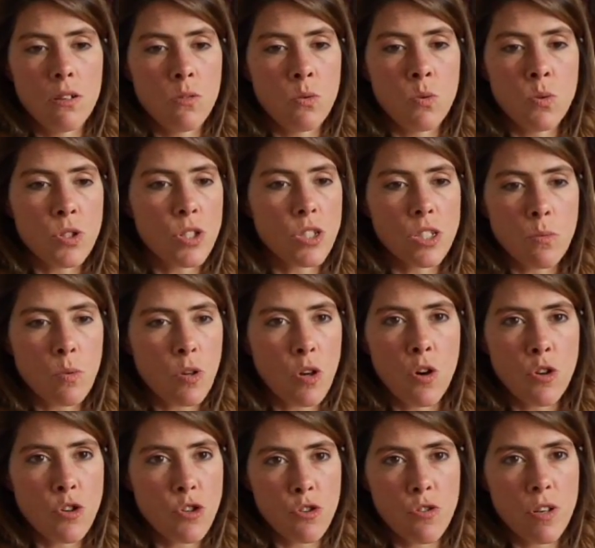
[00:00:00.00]
orders that were
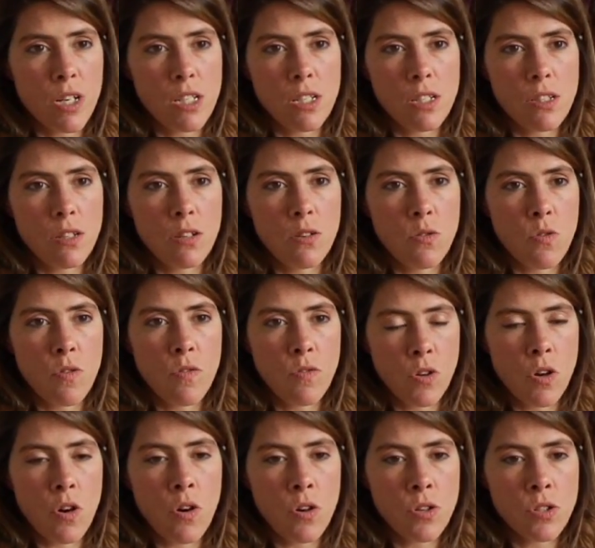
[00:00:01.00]
contrary to the law
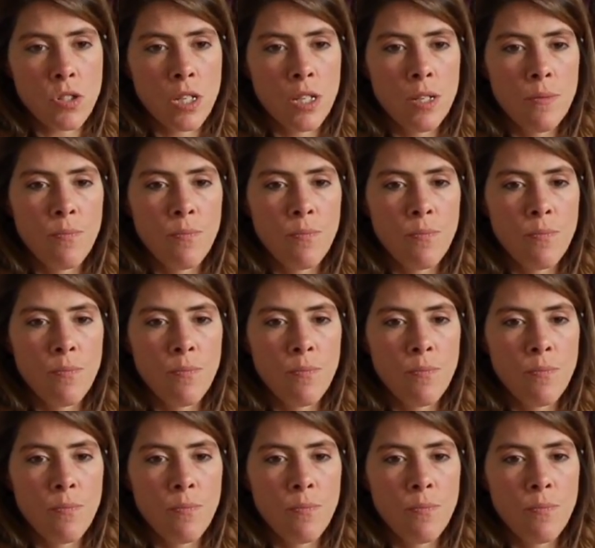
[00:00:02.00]
of God.